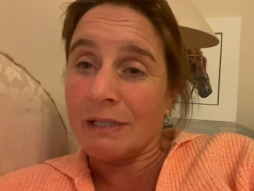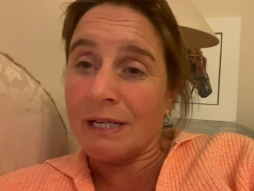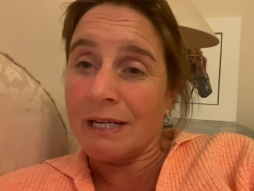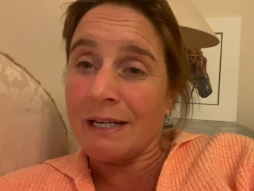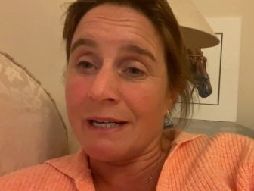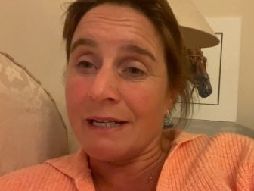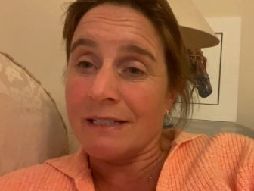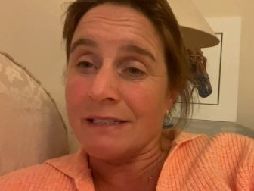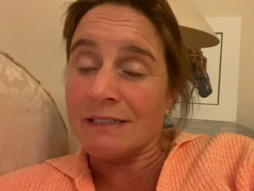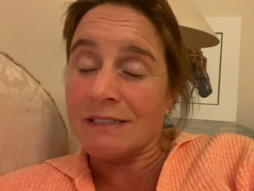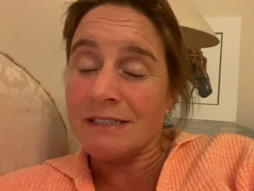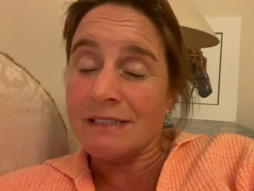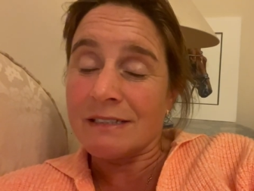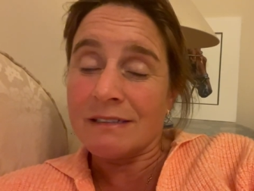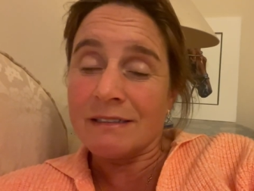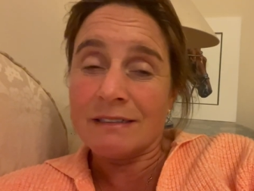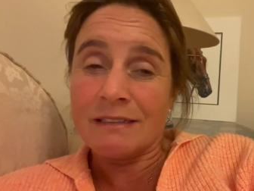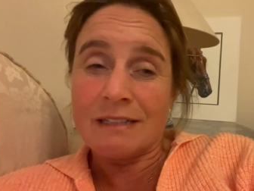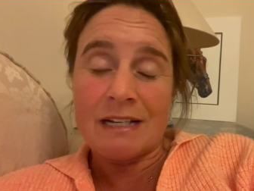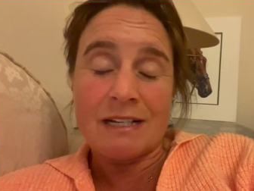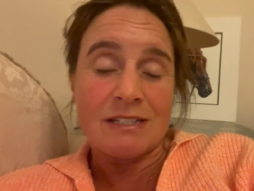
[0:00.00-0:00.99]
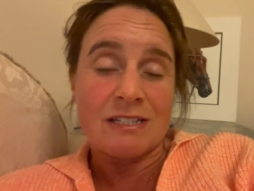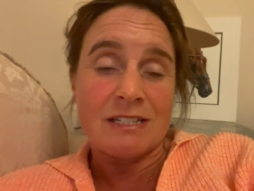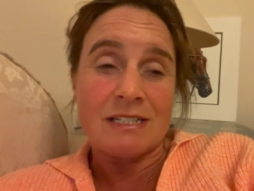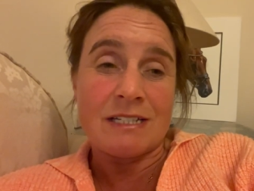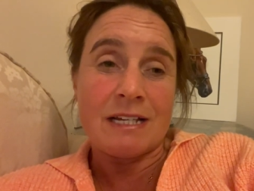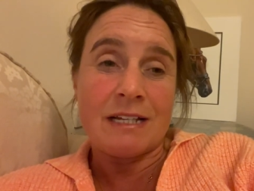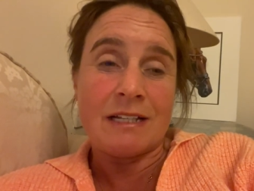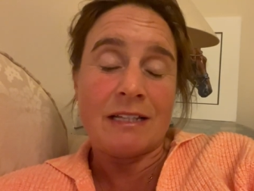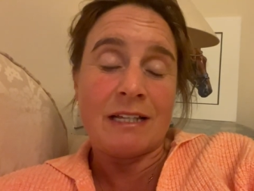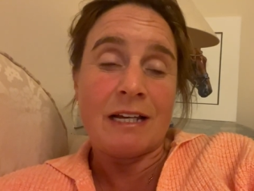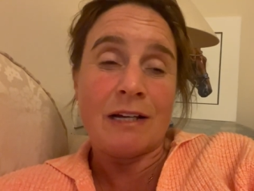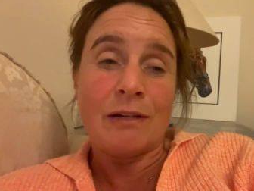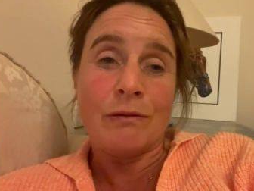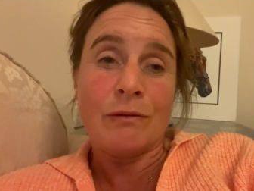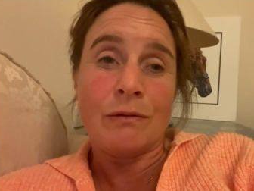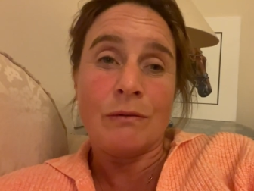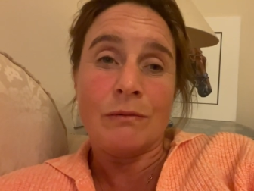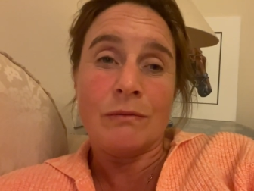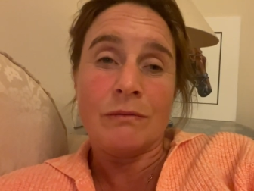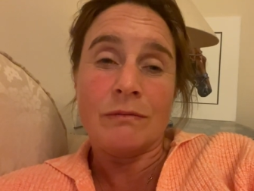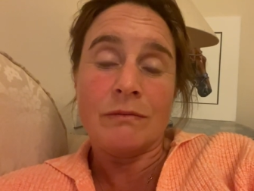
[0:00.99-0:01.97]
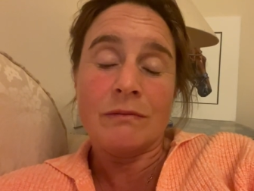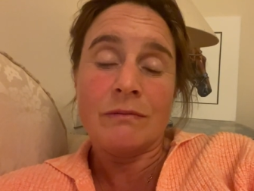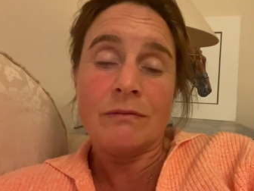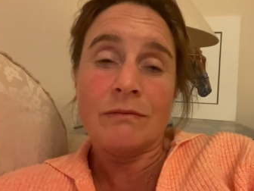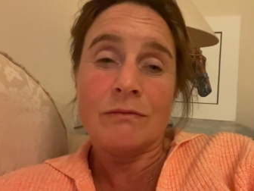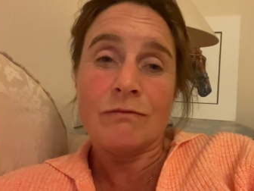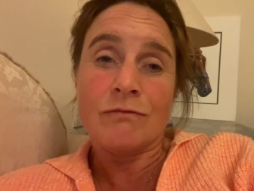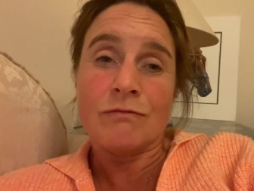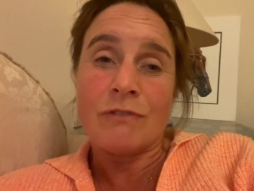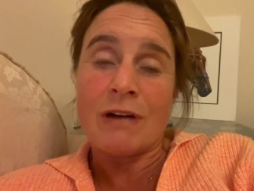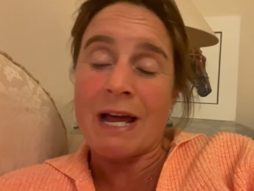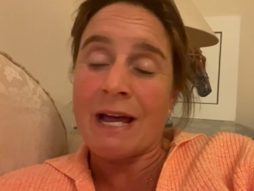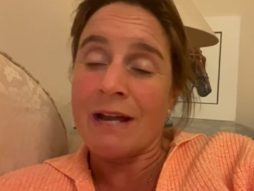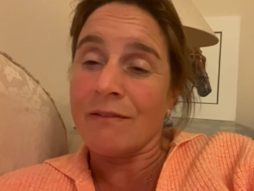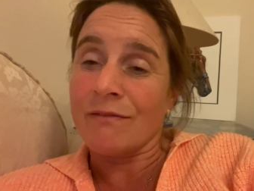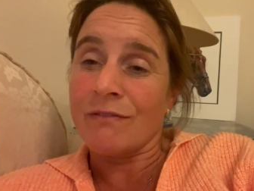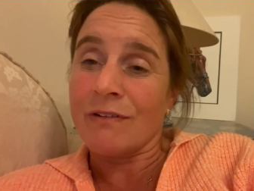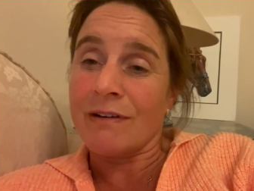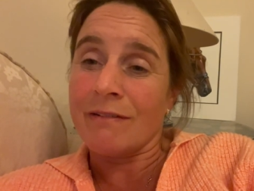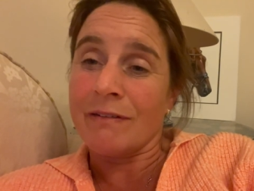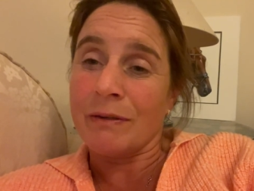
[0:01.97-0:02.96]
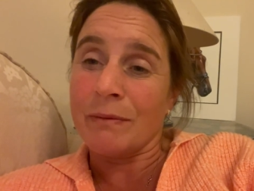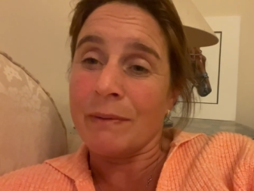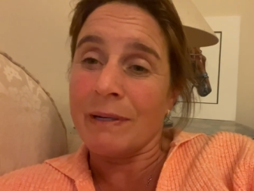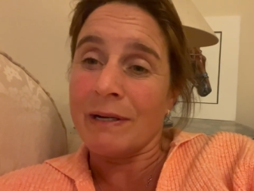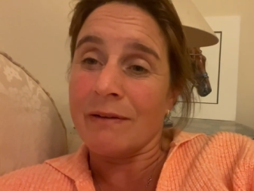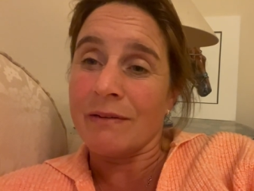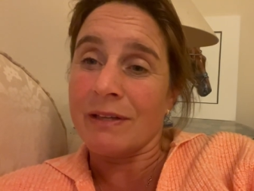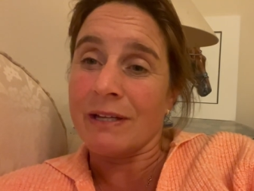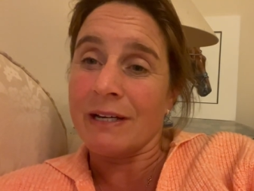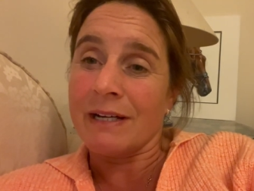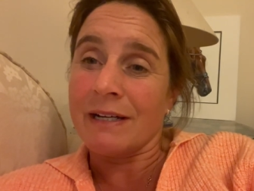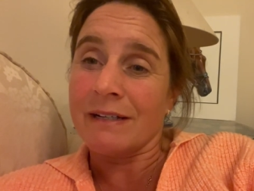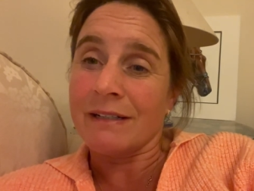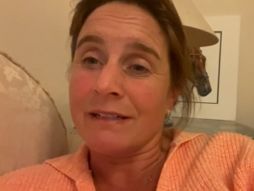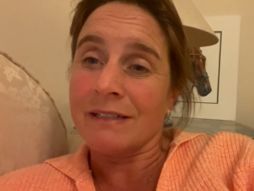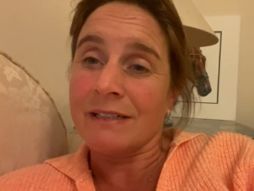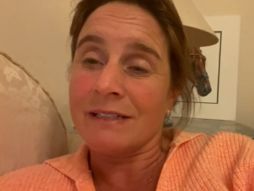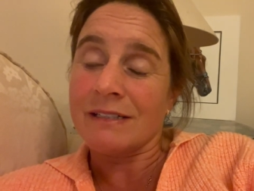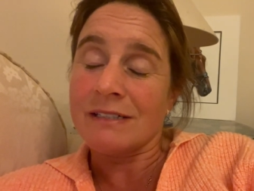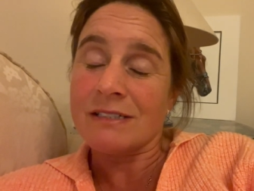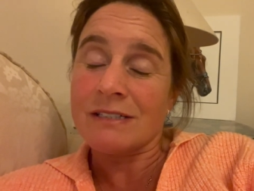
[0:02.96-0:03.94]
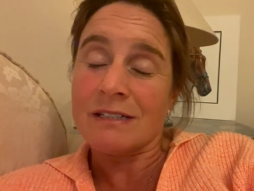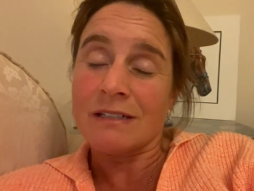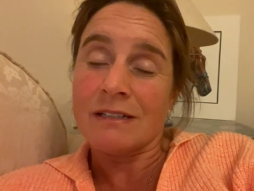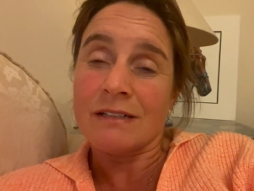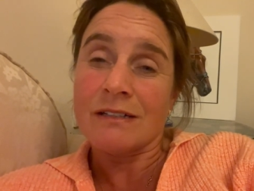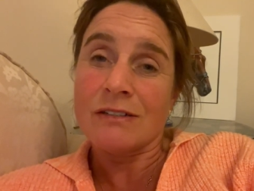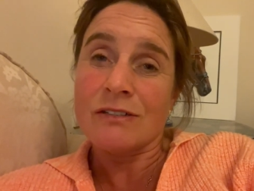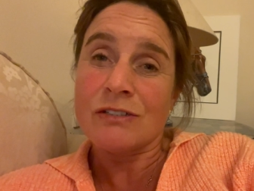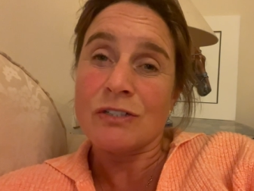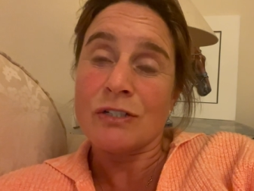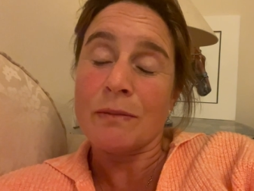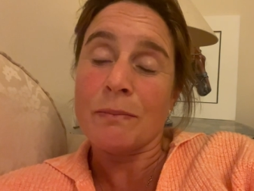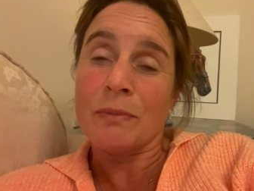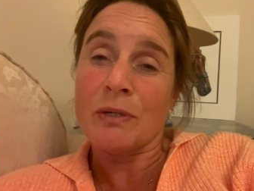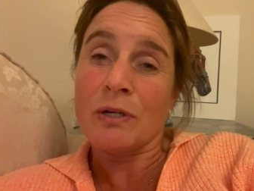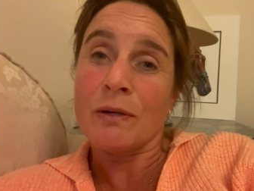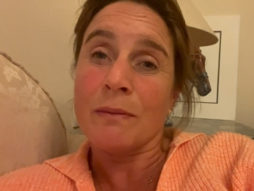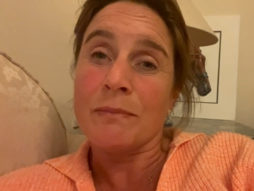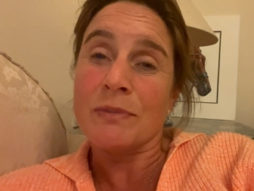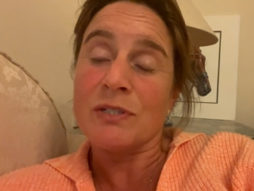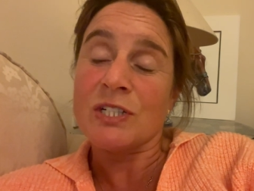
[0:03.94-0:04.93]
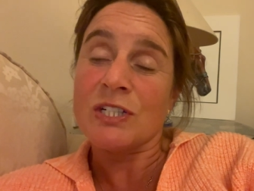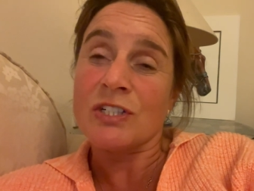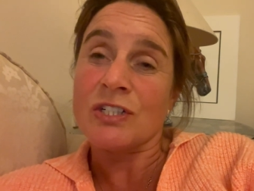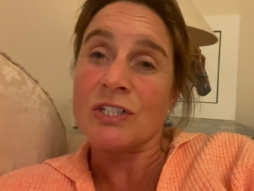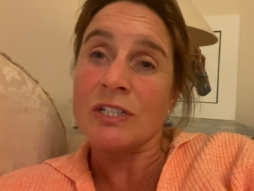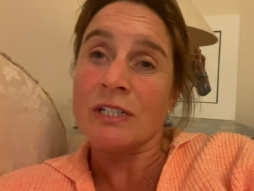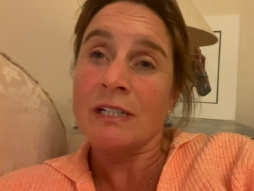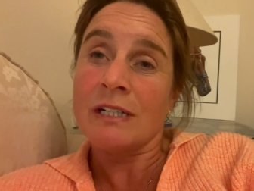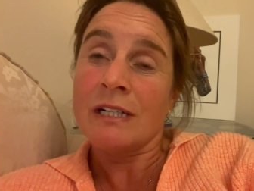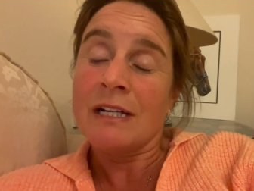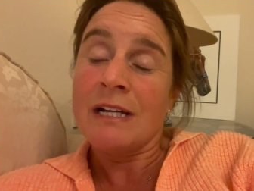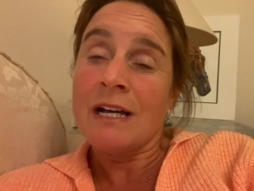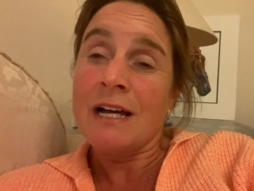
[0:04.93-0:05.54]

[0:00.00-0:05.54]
And as I said, they all ran very well there, and it's a super competition.